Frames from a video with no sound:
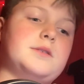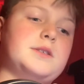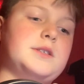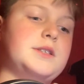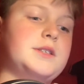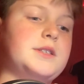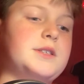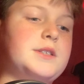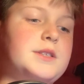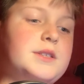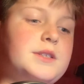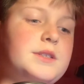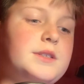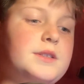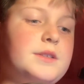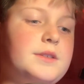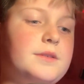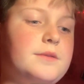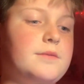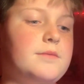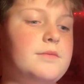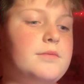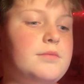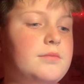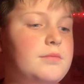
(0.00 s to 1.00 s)
it's
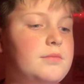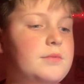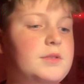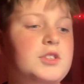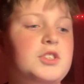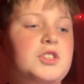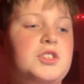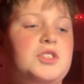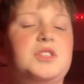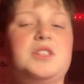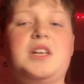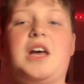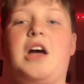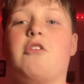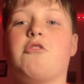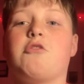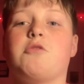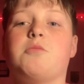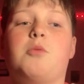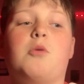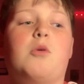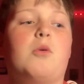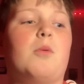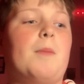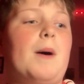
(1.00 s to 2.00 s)
just
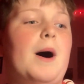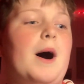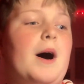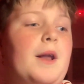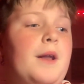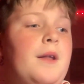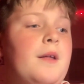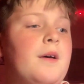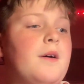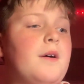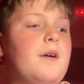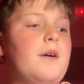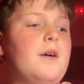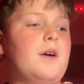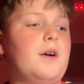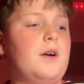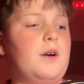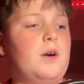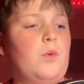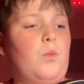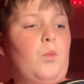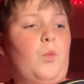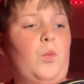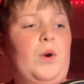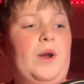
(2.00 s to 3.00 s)
terrible, man.
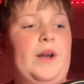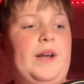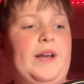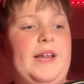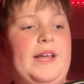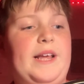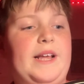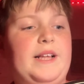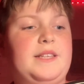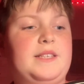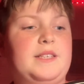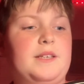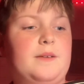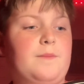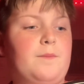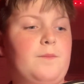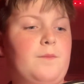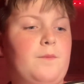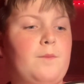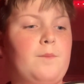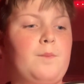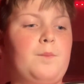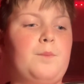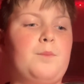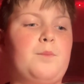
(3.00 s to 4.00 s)
We need,
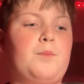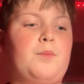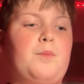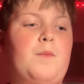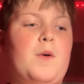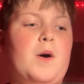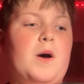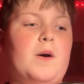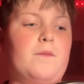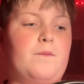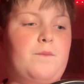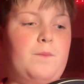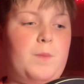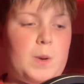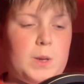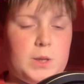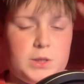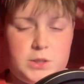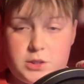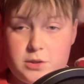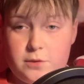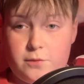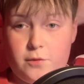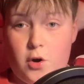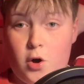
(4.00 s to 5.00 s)

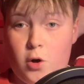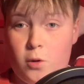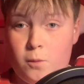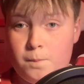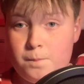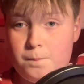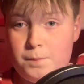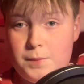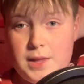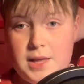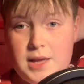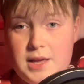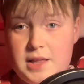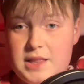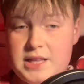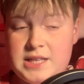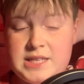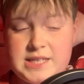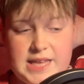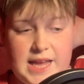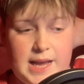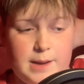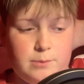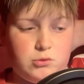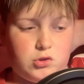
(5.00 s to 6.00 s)
first of all, this
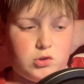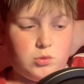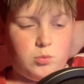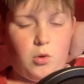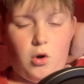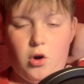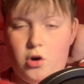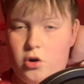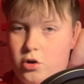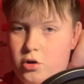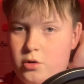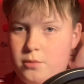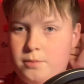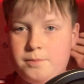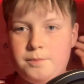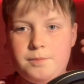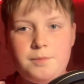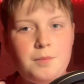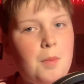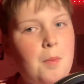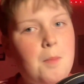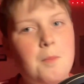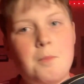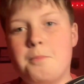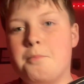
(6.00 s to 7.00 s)
game tomorrow,
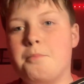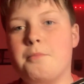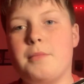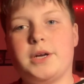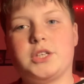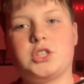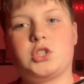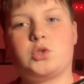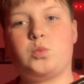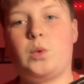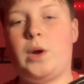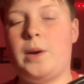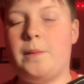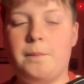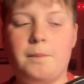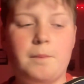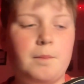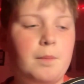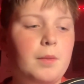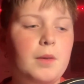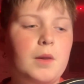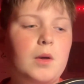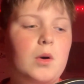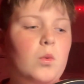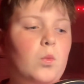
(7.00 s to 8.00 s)
must win.
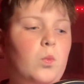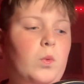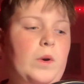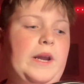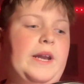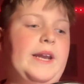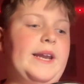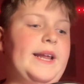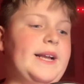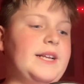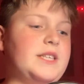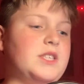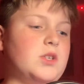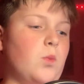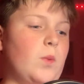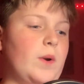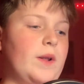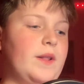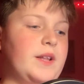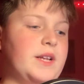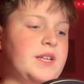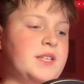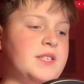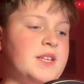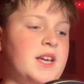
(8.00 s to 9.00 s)
We need to
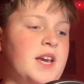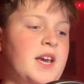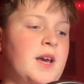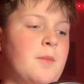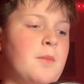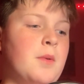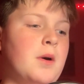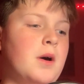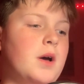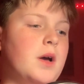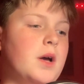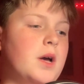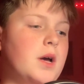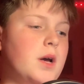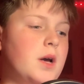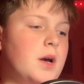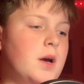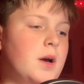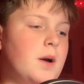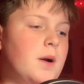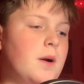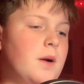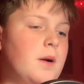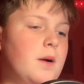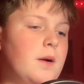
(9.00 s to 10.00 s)
win this game
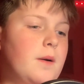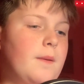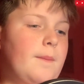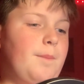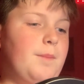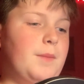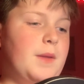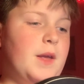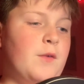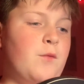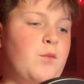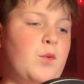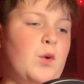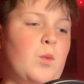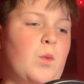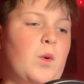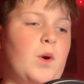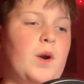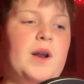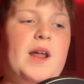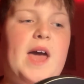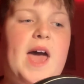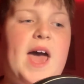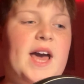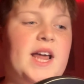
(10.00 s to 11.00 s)
if we
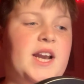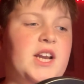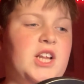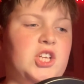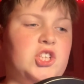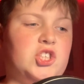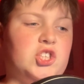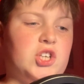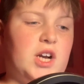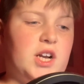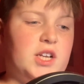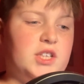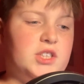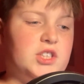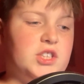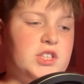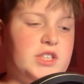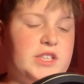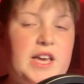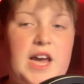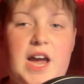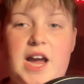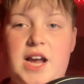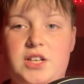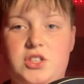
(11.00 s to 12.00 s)
want any chance of
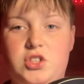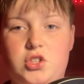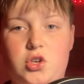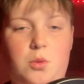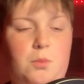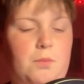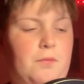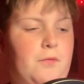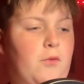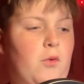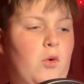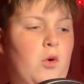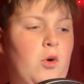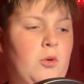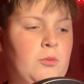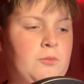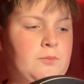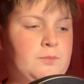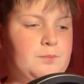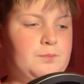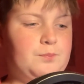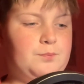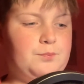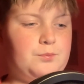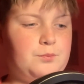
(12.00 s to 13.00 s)
getting top four.
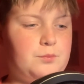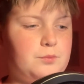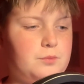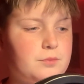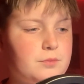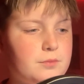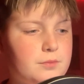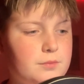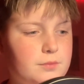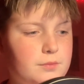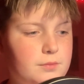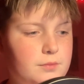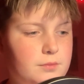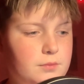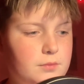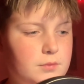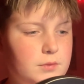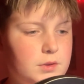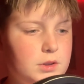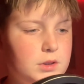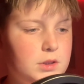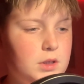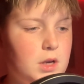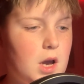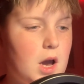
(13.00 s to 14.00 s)

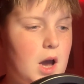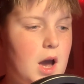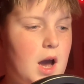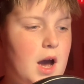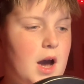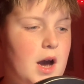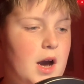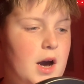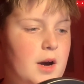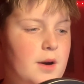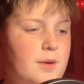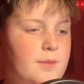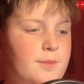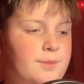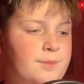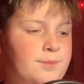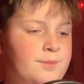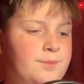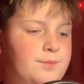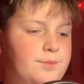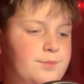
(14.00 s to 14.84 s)
Um,